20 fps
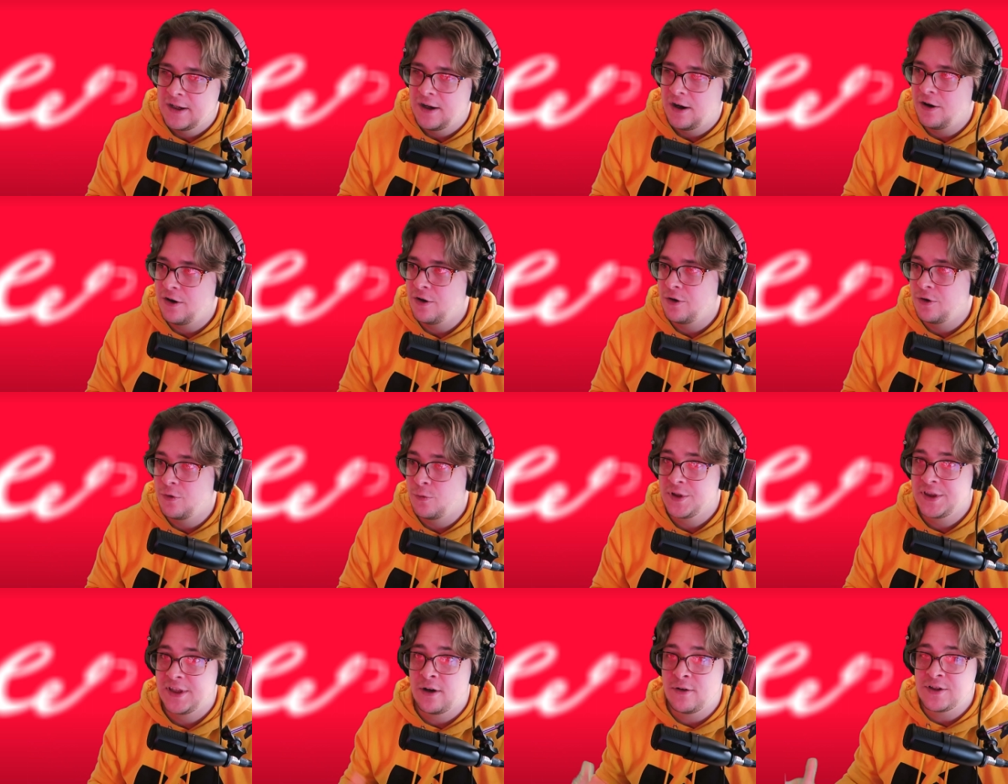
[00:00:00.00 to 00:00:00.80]

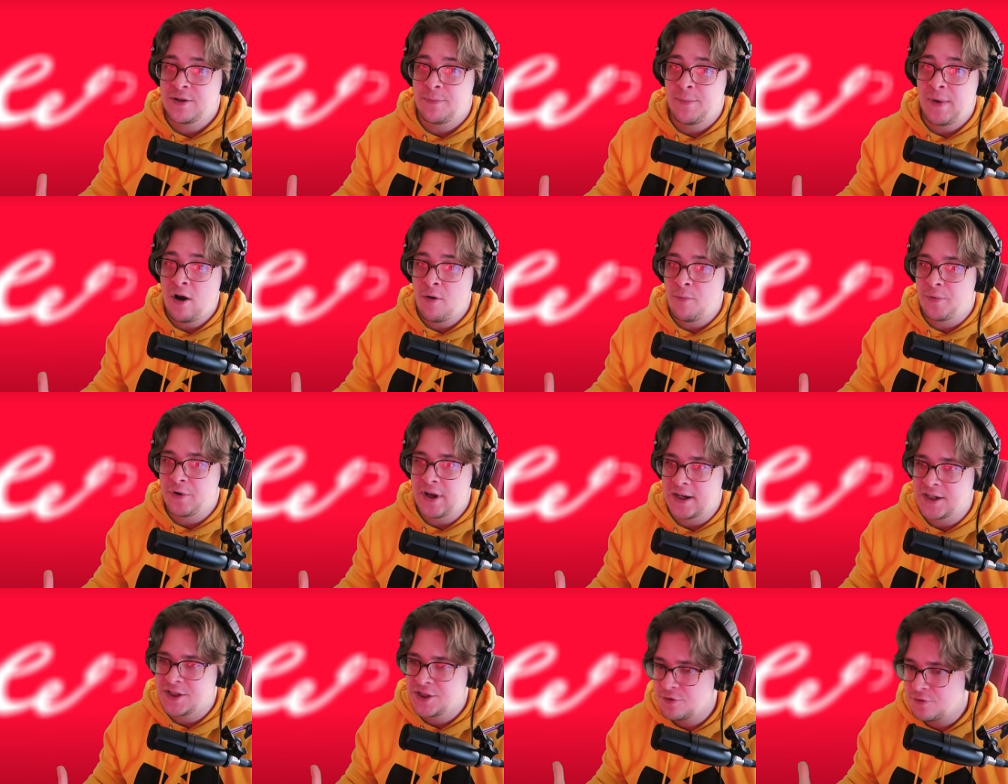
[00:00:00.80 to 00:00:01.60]
what that was about, but
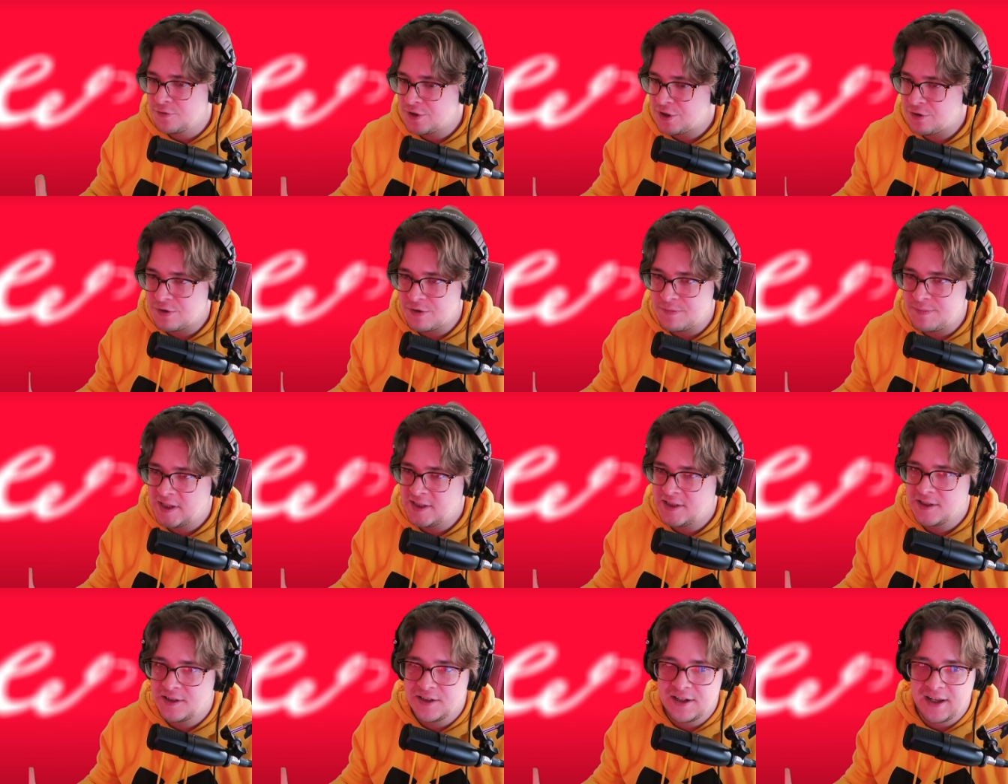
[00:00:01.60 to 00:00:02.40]
yeah, she was
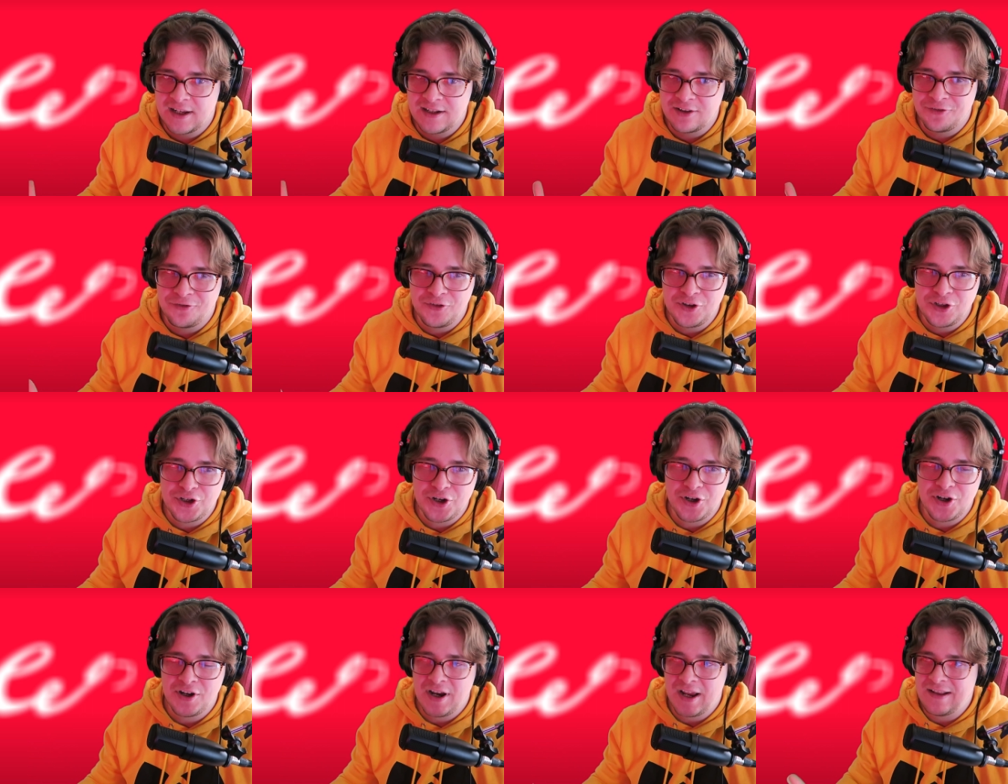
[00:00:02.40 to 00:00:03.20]
basically like the
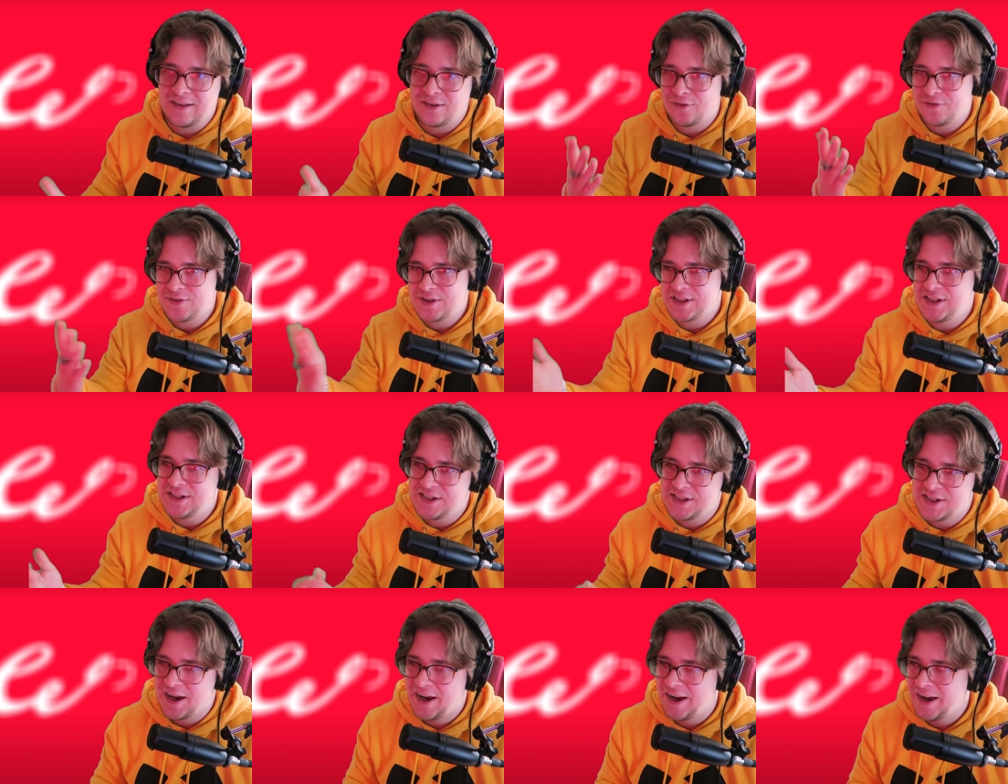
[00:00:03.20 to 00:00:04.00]
feature and obviously
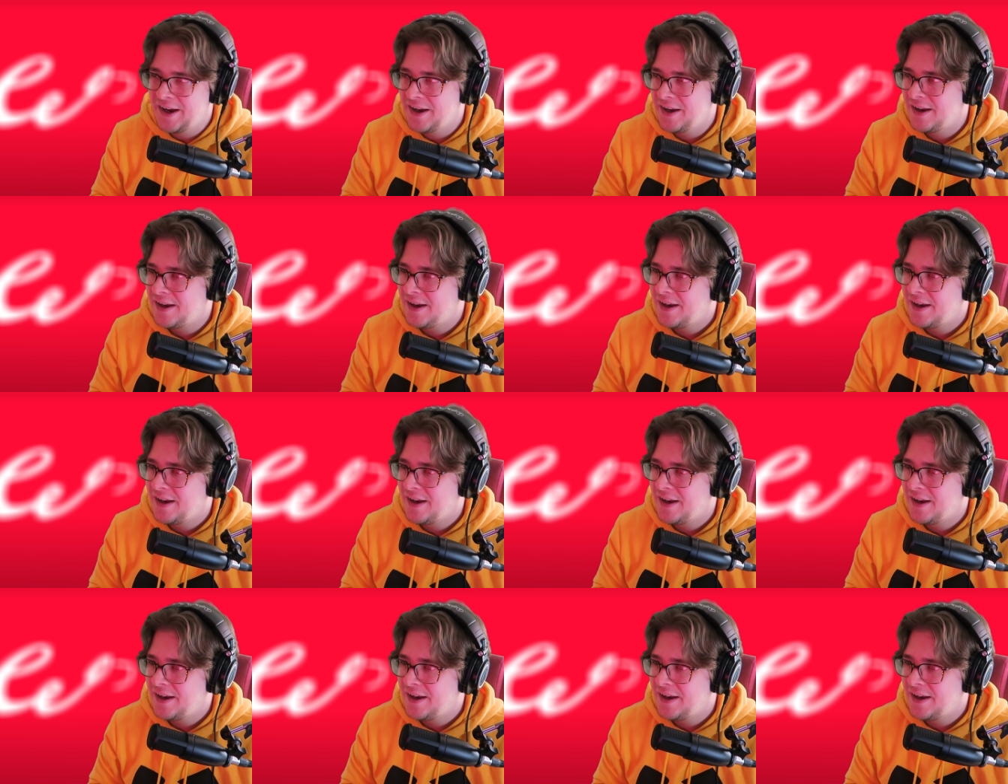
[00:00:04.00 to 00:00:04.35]
Psy.